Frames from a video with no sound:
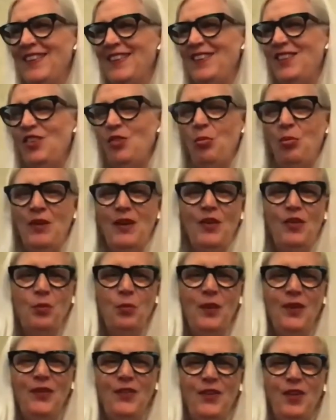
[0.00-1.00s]
She brings
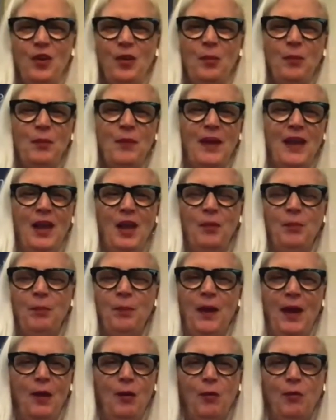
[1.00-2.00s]
wisdom and
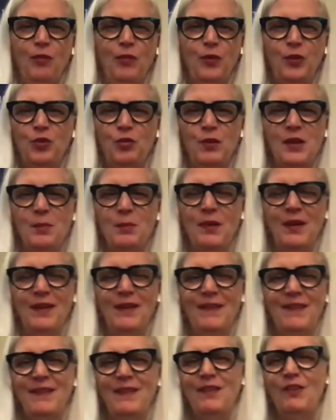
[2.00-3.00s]
powerful
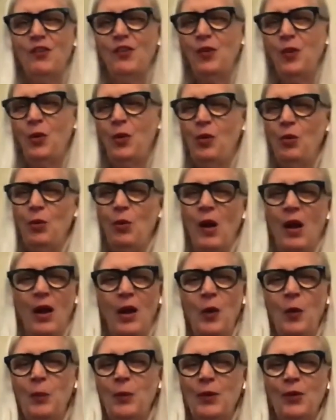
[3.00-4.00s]
treatments. So
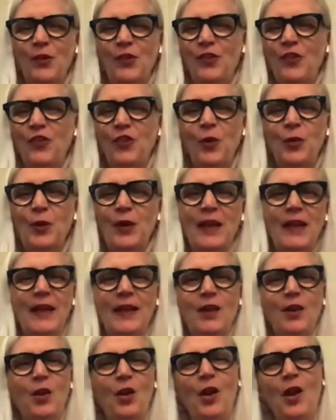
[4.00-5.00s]
hope you're soaking it
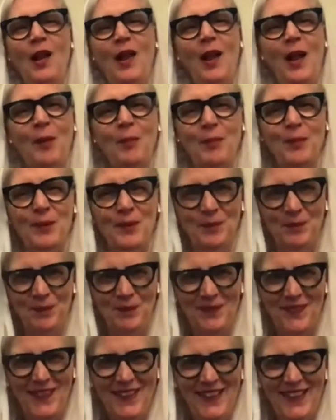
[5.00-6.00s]
all up.
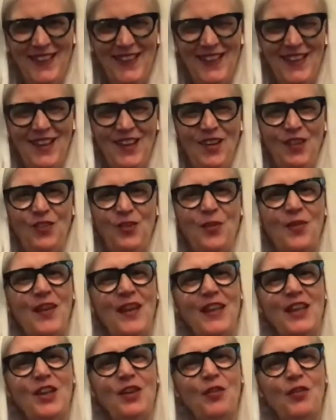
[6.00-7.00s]
So thank
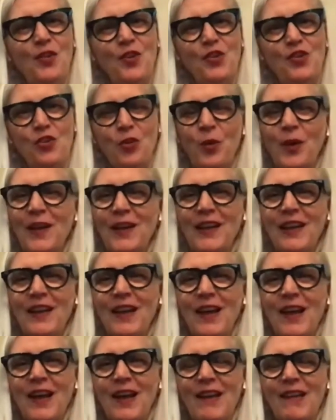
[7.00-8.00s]
you for joining
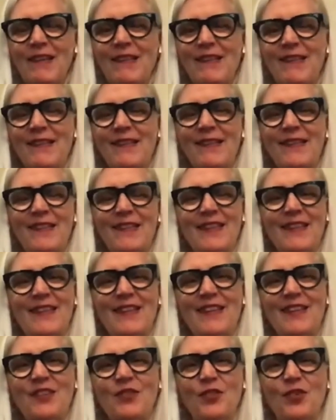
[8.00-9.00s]
us,
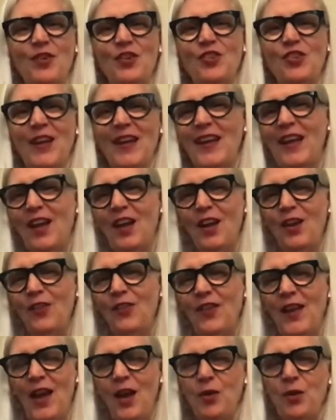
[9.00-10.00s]
for checking us
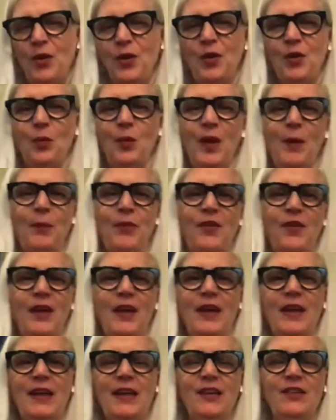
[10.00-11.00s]
out on the
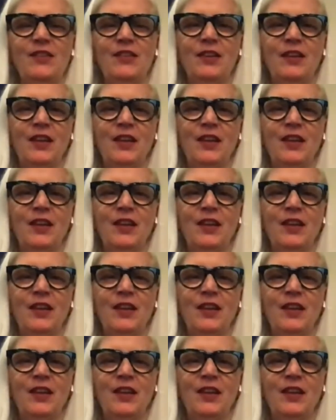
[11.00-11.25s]
website,